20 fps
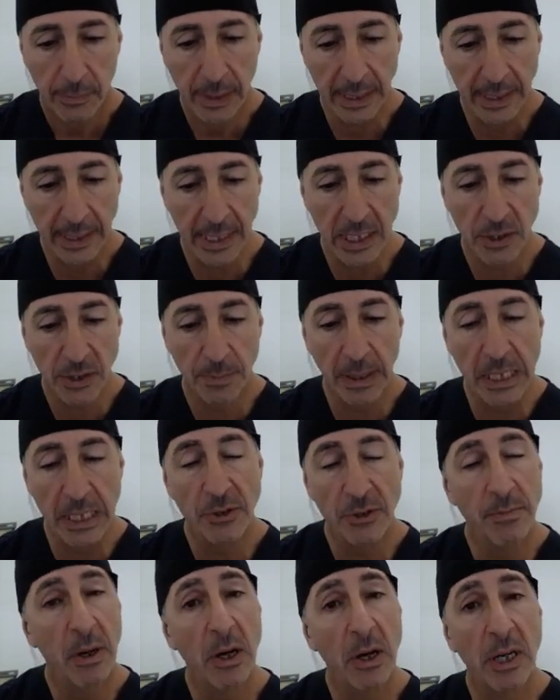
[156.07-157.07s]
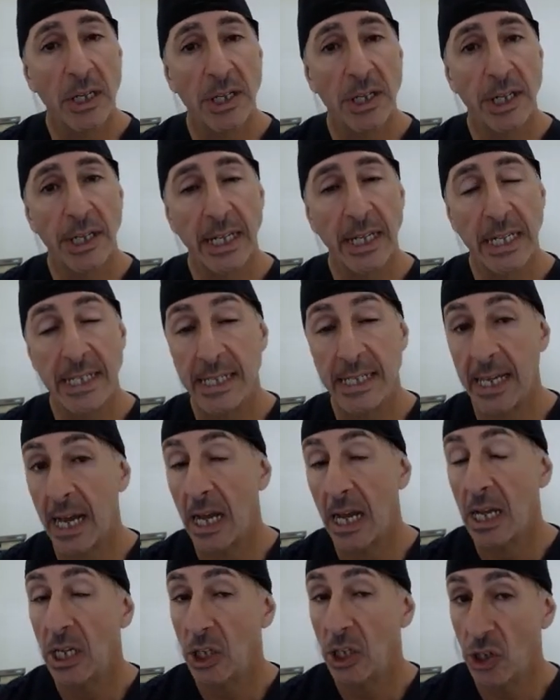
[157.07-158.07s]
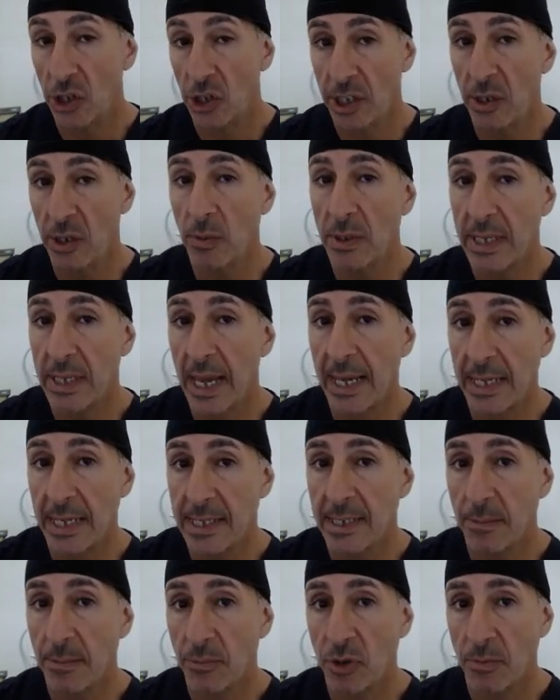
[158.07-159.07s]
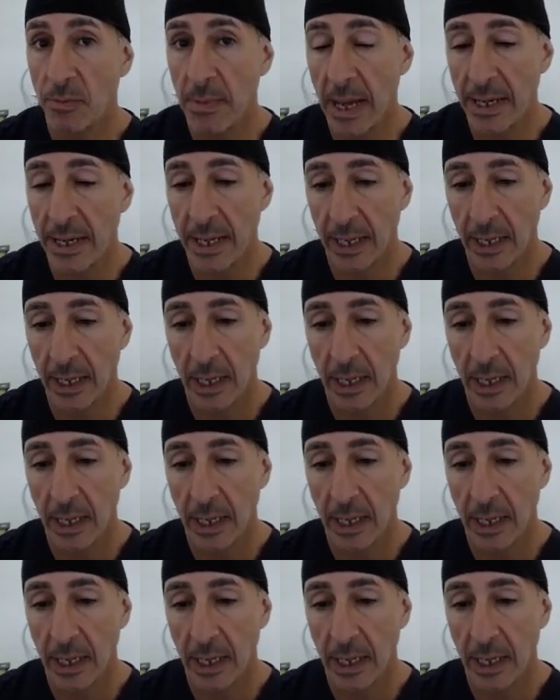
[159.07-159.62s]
Here's a patient of mine who did DCR. She was asymptomatic,